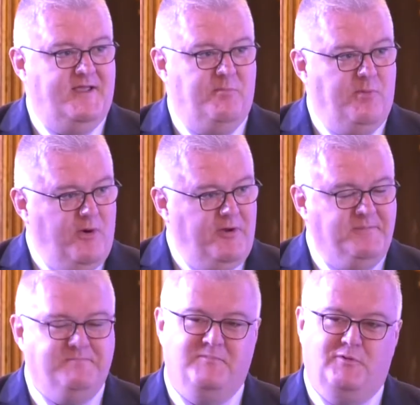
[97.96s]
and a
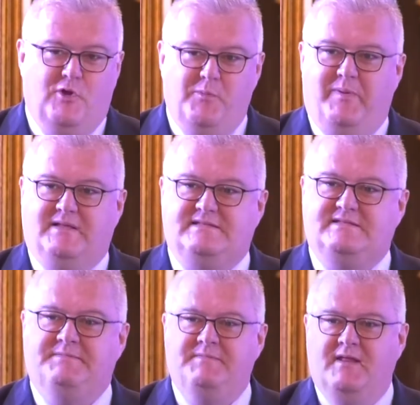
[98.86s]
boy, no
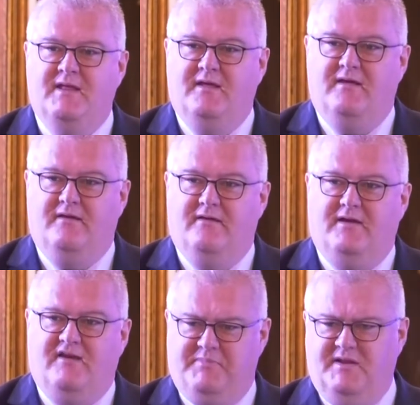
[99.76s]
pets.
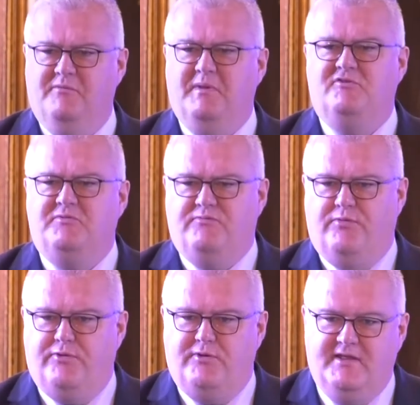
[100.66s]
I've been in the military
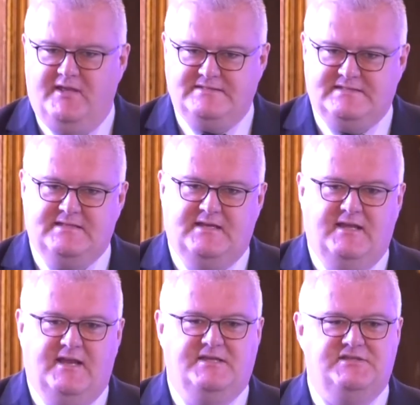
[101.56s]
for 30 years,
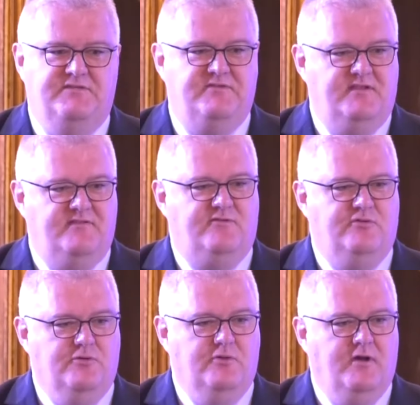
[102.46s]
and then I shifted
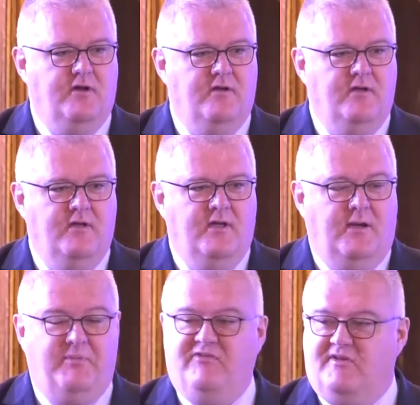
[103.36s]
to,
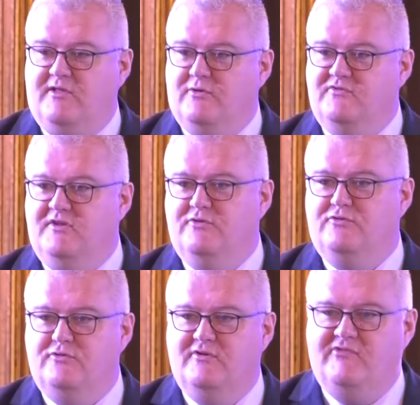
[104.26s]
I basically
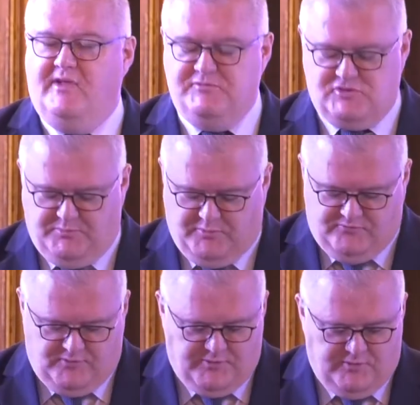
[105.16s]
continue to do the same job,
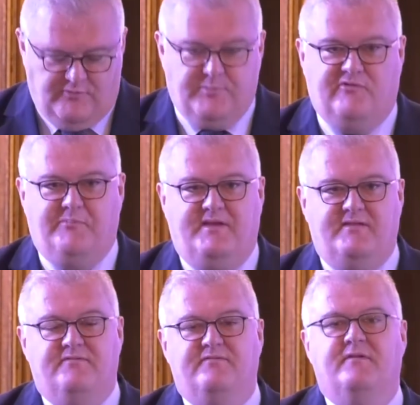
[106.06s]
but from another
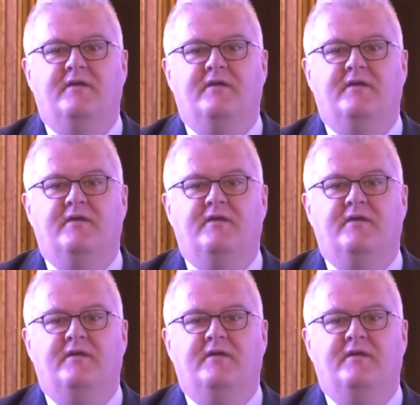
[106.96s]
perspective.